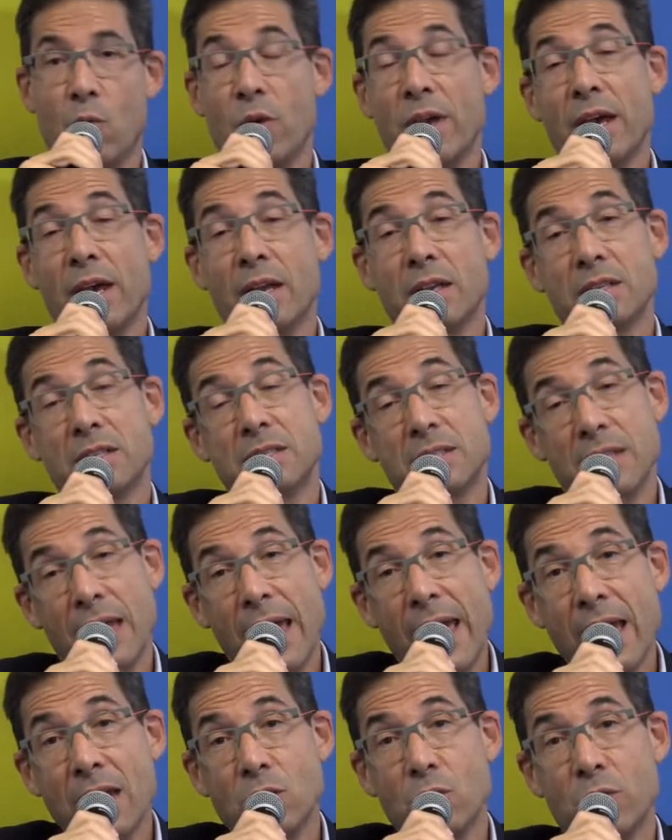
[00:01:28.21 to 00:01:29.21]
and we
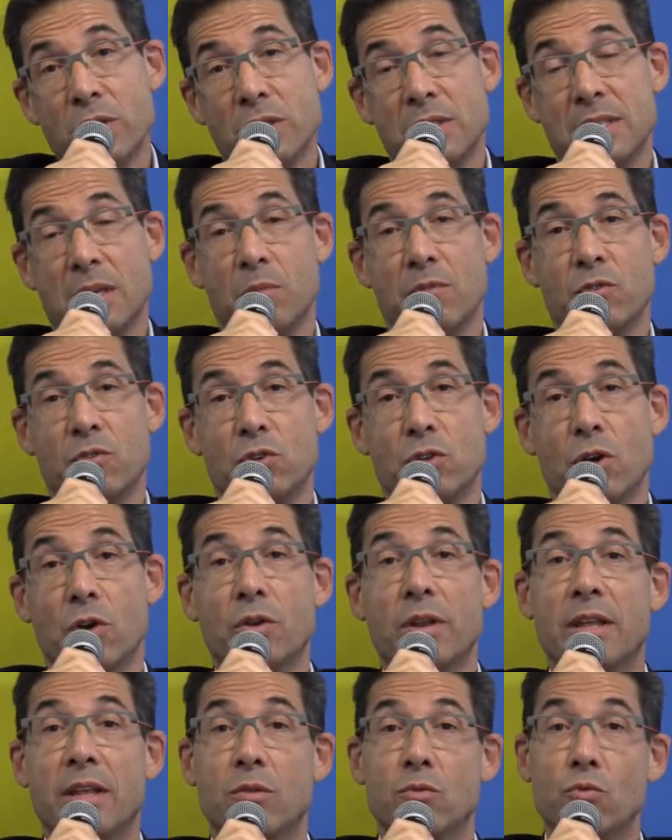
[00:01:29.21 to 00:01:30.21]
understand when some of you
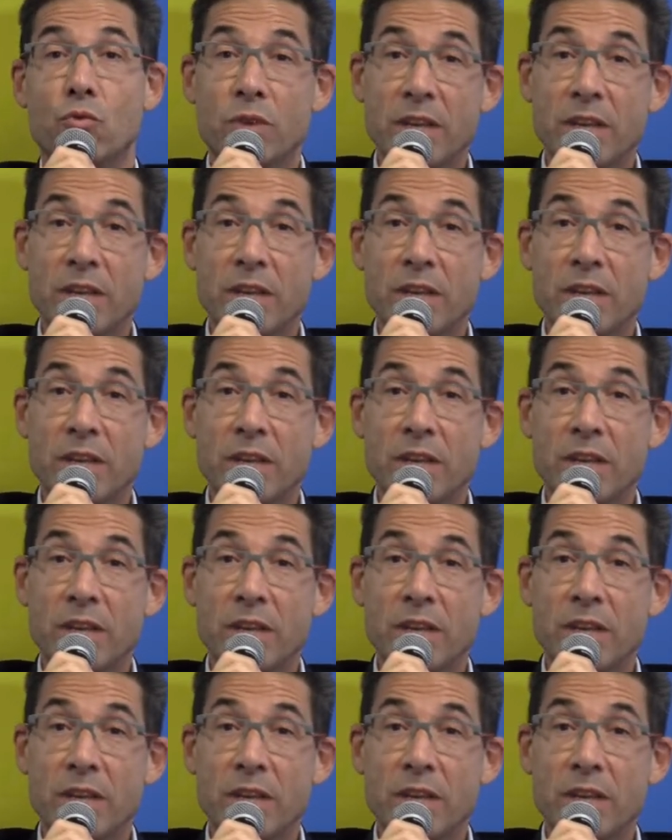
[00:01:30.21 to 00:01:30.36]
don't